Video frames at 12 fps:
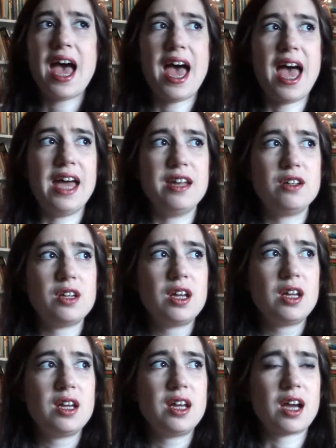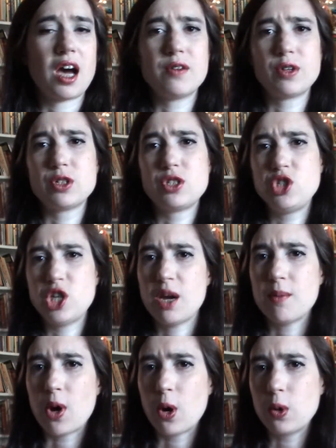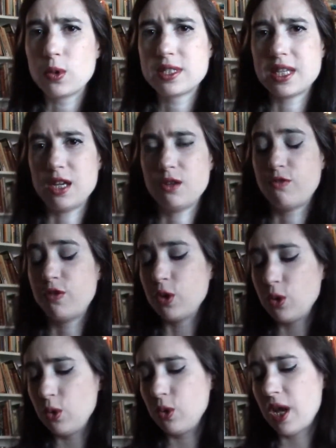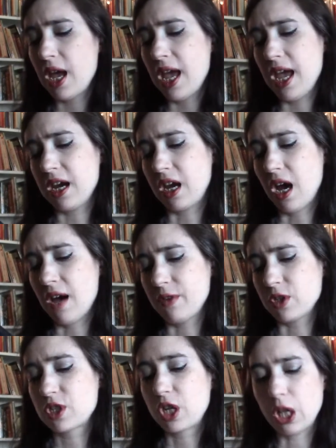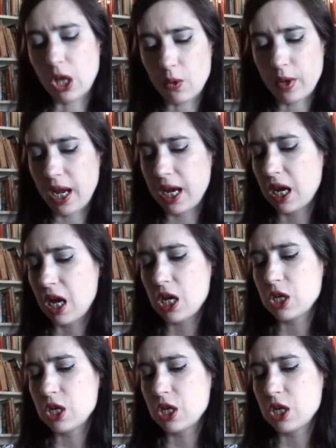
and it covers GMOs in food. It covers cloning.